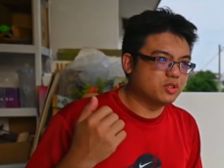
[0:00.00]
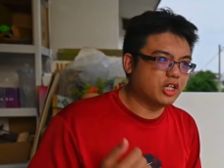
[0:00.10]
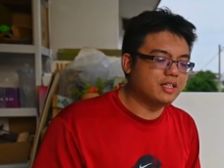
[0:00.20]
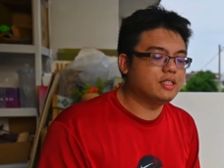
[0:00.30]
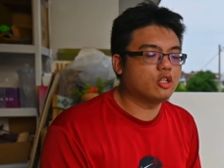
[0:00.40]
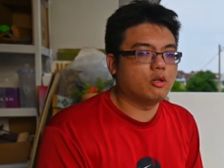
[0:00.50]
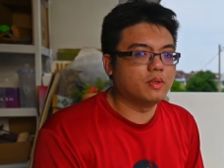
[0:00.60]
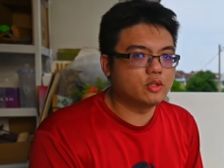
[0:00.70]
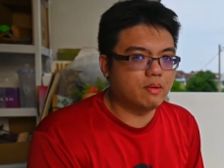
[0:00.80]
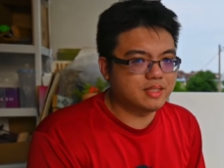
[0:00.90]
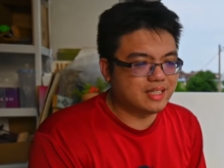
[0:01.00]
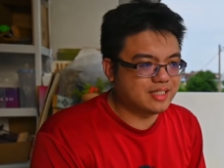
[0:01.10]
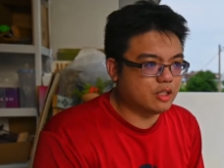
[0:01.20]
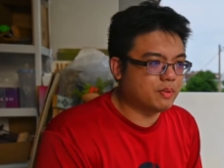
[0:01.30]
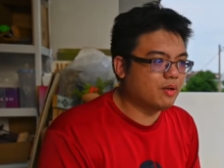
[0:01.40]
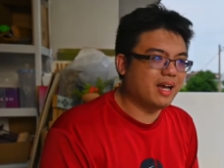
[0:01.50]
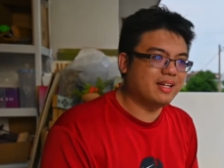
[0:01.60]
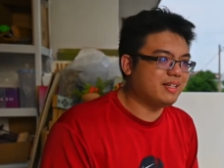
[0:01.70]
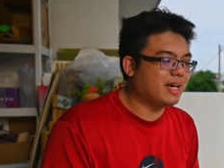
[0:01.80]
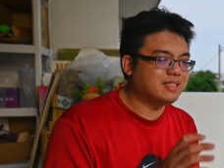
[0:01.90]
Chinese Commerce website Taobao
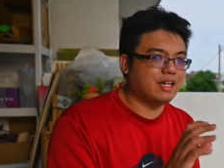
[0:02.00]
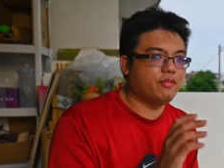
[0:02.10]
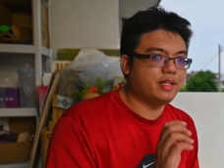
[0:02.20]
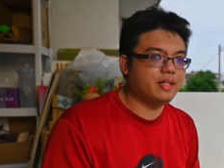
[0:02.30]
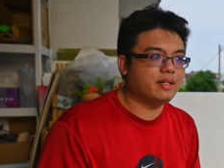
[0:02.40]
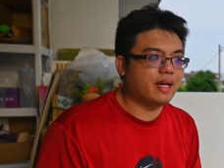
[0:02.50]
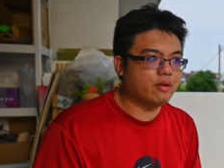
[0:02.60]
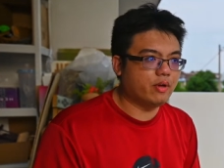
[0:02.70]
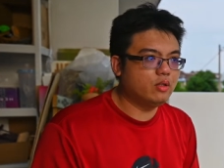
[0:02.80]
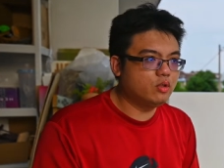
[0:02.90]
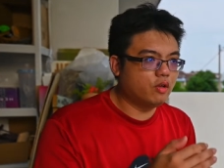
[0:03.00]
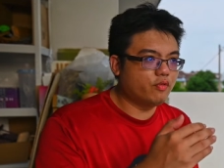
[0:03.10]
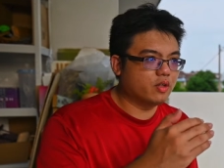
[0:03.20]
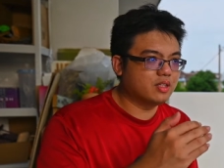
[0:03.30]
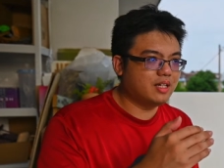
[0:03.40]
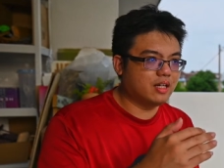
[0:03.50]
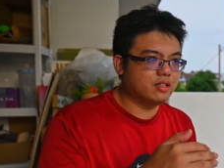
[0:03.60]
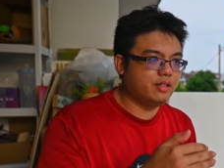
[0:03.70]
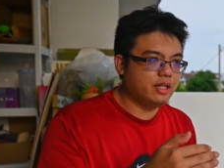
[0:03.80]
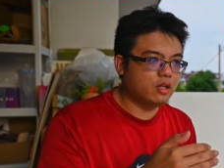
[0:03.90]
and get everything there. When you go for the
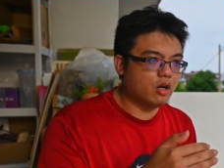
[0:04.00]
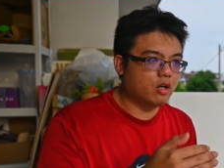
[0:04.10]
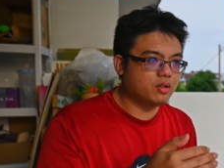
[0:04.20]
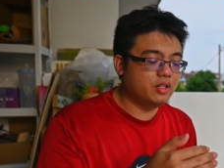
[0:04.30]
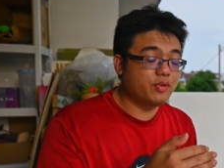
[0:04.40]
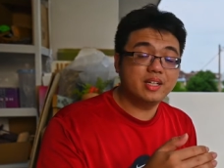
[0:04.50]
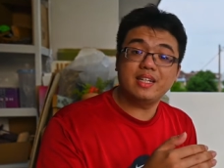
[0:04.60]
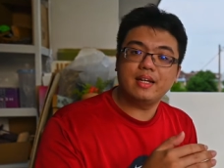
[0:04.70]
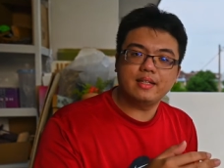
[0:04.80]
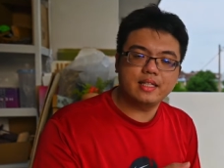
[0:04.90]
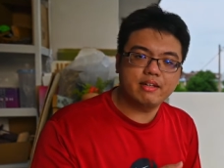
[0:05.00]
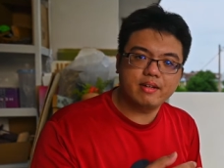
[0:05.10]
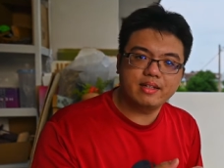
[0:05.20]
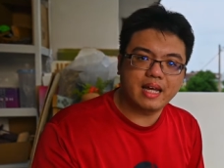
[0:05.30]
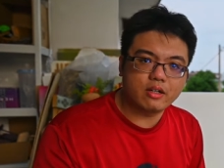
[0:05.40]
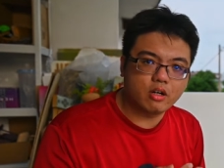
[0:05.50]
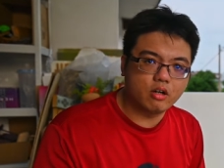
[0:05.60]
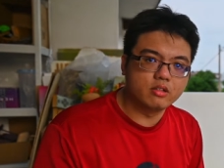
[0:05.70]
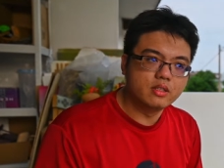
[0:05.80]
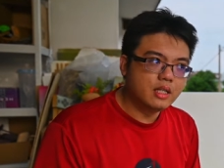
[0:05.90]
gardening or even interior
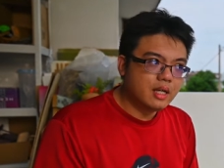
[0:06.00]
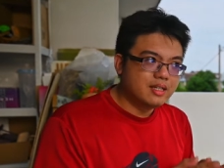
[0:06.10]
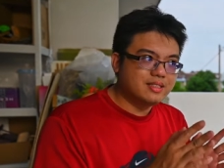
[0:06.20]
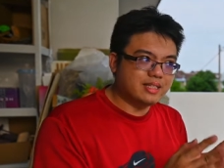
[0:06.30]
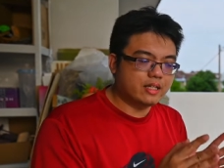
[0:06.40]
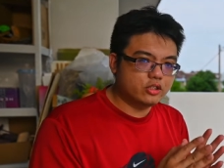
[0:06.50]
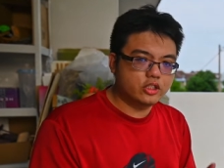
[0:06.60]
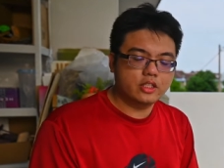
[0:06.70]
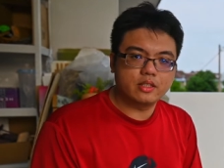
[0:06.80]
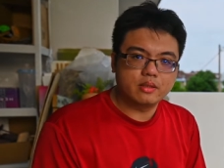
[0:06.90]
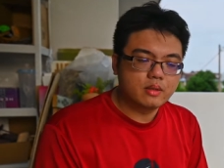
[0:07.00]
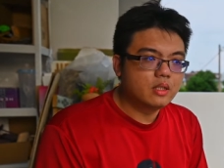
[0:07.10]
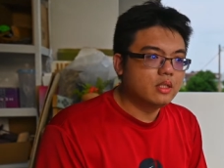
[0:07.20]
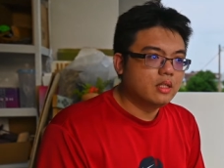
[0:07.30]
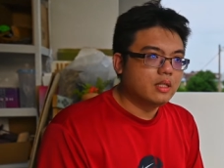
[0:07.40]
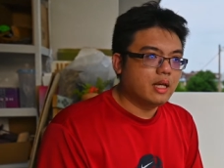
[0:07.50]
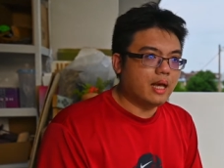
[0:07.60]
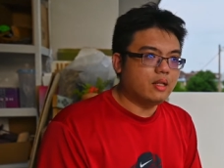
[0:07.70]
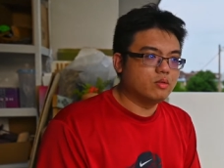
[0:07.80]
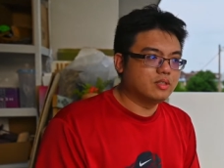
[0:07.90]
decor section,
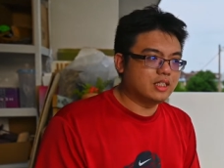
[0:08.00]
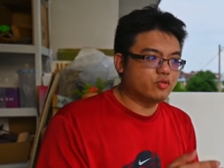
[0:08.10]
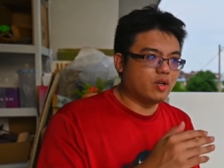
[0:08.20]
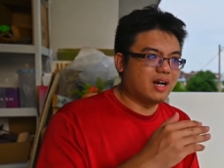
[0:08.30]
and you search for